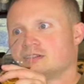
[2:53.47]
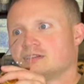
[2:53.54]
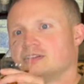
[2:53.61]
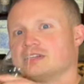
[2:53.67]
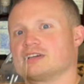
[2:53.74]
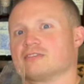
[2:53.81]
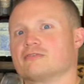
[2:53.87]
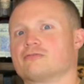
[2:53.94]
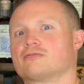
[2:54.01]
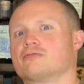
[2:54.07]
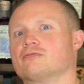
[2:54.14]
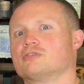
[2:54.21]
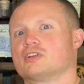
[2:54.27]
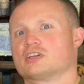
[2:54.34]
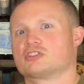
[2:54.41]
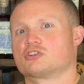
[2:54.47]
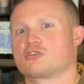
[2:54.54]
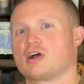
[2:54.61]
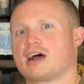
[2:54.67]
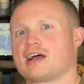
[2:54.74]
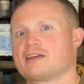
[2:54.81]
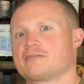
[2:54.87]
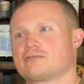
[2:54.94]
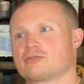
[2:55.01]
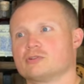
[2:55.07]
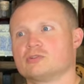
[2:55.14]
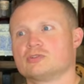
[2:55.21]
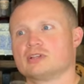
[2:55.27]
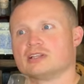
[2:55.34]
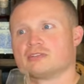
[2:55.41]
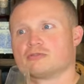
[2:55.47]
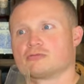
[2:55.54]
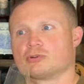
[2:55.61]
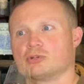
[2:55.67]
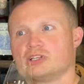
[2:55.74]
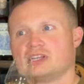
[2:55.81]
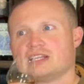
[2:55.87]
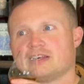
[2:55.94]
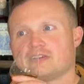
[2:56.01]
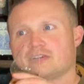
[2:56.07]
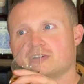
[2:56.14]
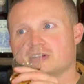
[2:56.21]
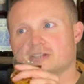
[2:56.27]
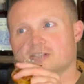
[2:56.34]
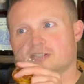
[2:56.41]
like a dry fruity leather.